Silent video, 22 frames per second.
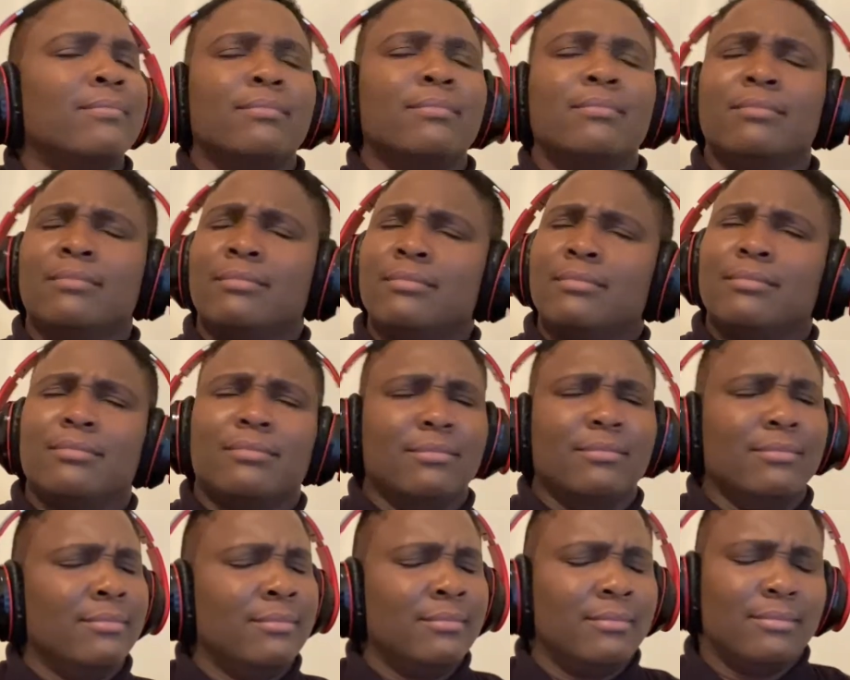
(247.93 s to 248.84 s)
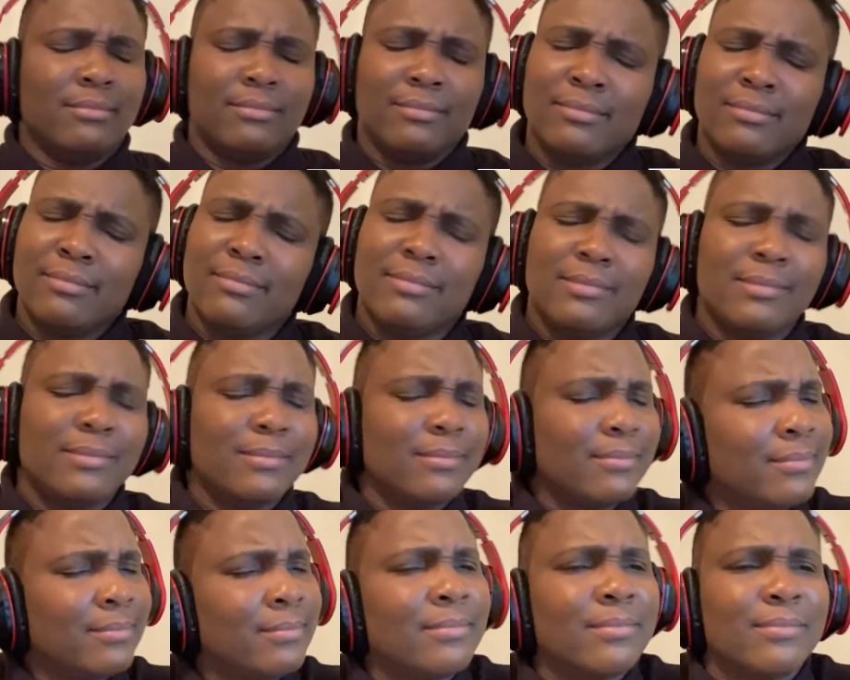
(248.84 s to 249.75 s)
Mm, mm, mm,
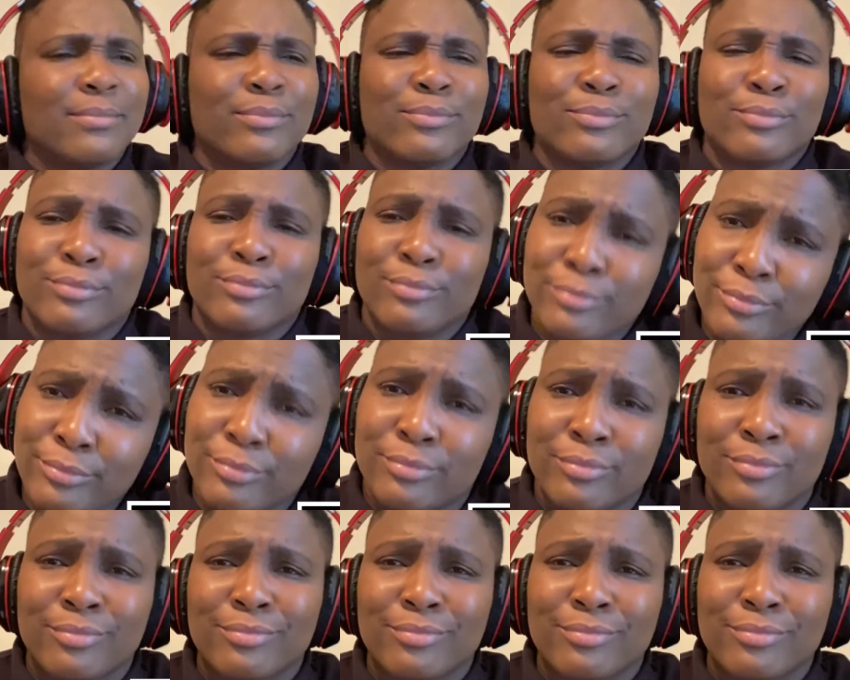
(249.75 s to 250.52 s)
mm, mm.